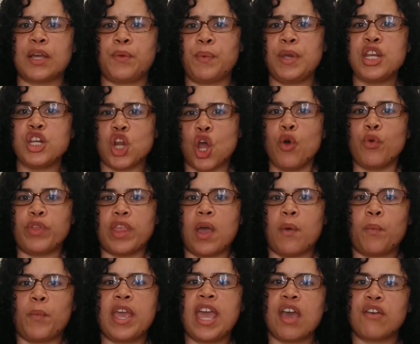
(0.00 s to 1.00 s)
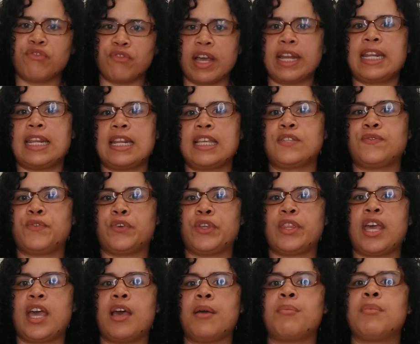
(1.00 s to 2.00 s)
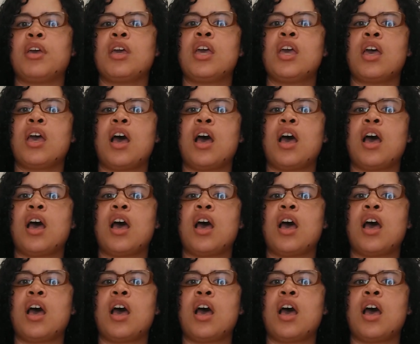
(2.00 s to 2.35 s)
Like, we know them, we have readiness for them.